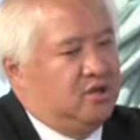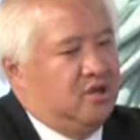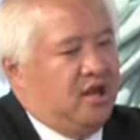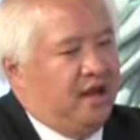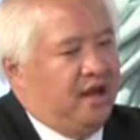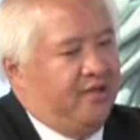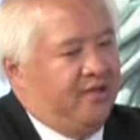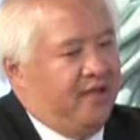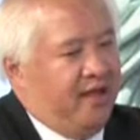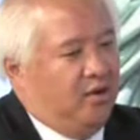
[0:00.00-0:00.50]

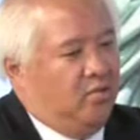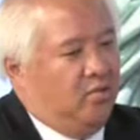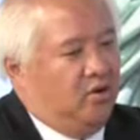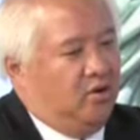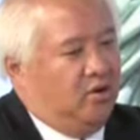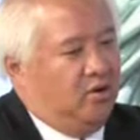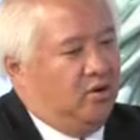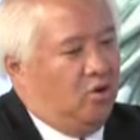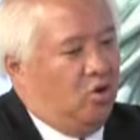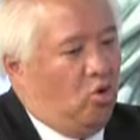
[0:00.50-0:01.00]
and they
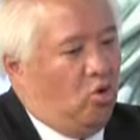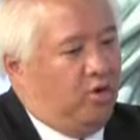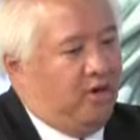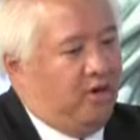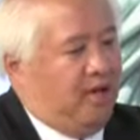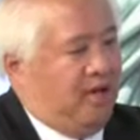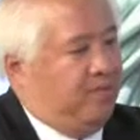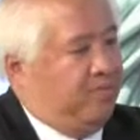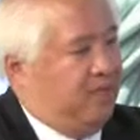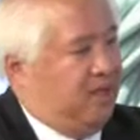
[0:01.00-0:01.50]
were
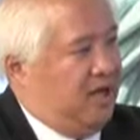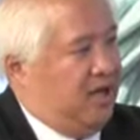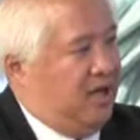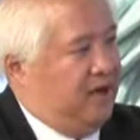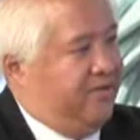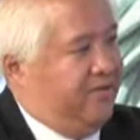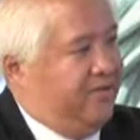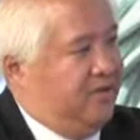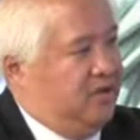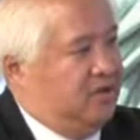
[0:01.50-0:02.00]
holding up a lot
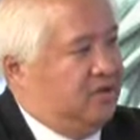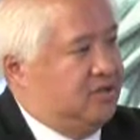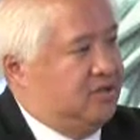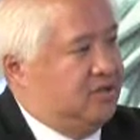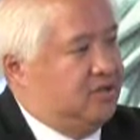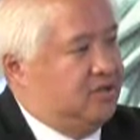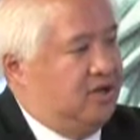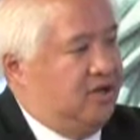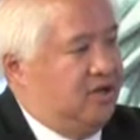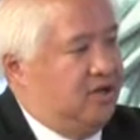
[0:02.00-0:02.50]
of his,